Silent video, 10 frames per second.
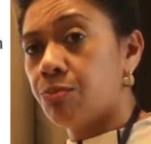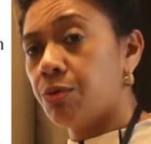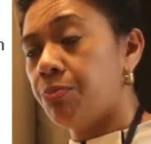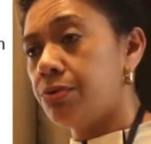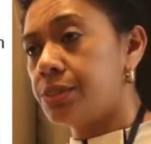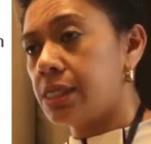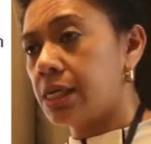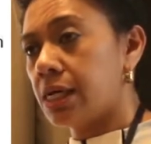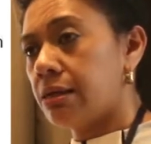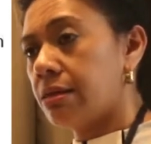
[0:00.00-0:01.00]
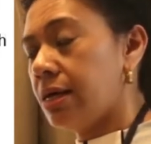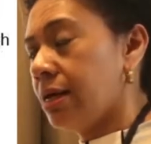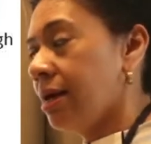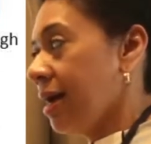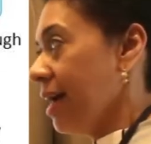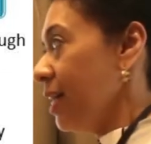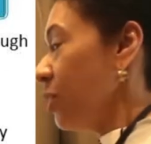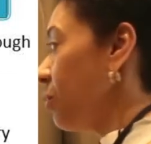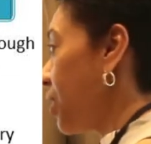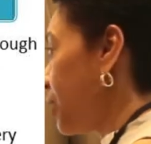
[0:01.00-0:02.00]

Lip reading: proposing. And with